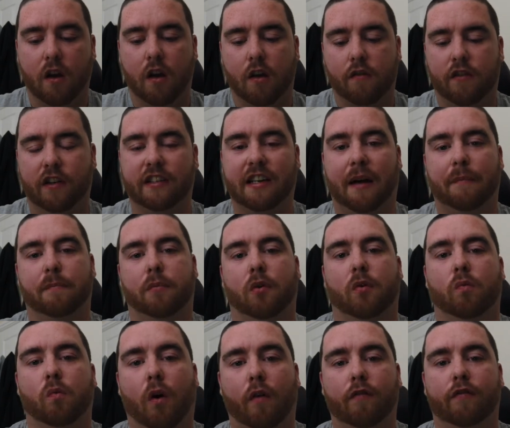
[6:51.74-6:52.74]
for example,
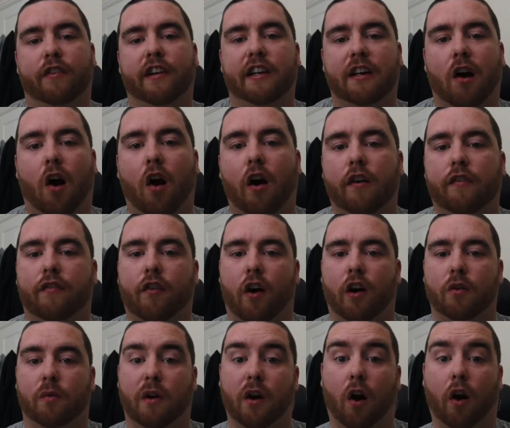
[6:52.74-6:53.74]
one thing that I
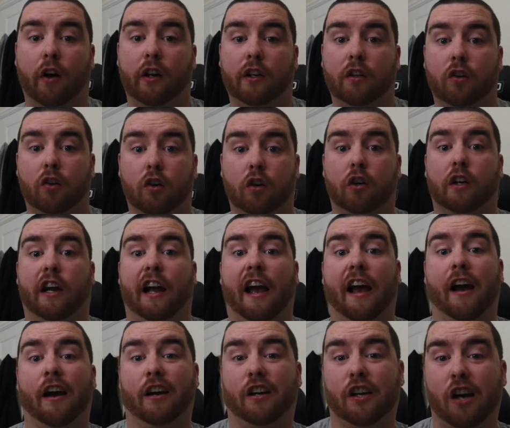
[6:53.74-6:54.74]
find when I look
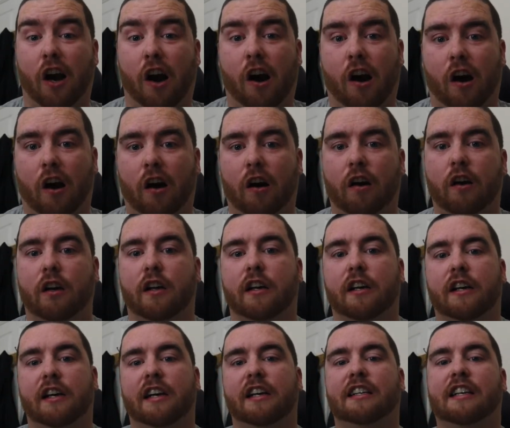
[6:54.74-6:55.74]
at a car
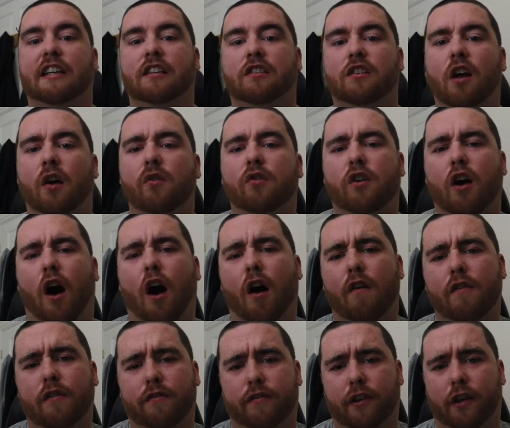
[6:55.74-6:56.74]
is there's no car
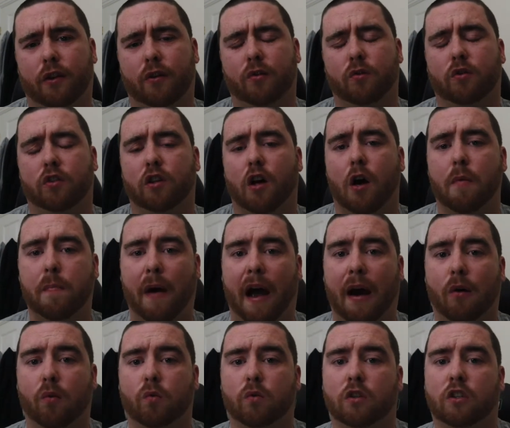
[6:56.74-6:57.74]
reviews
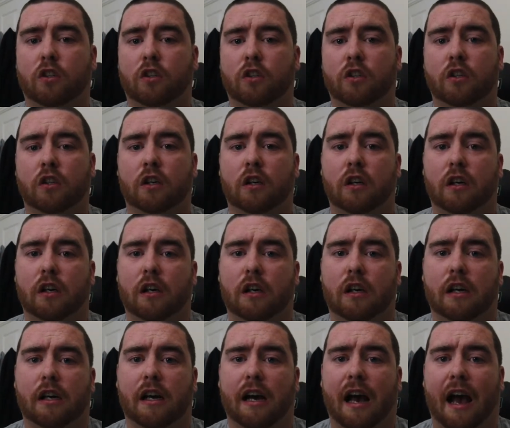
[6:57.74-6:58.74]
about
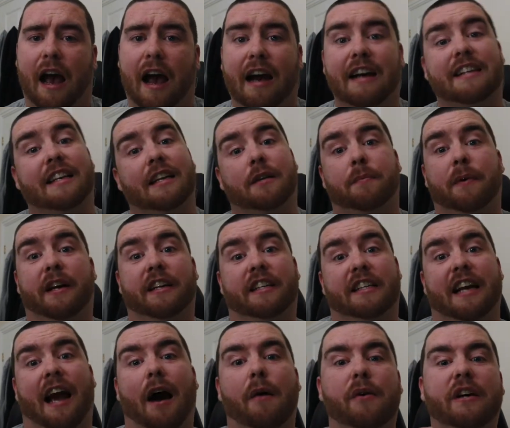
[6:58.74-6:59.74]
accessibility,
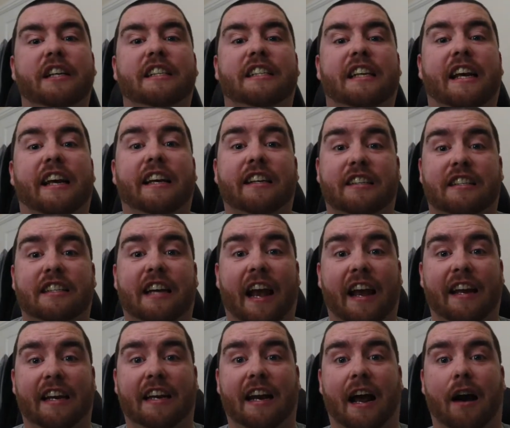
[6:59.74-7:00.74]
how easy it is to get
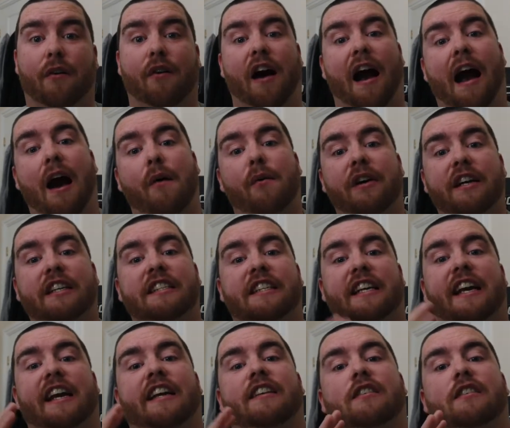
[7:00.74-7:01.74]
in and out, how easy it is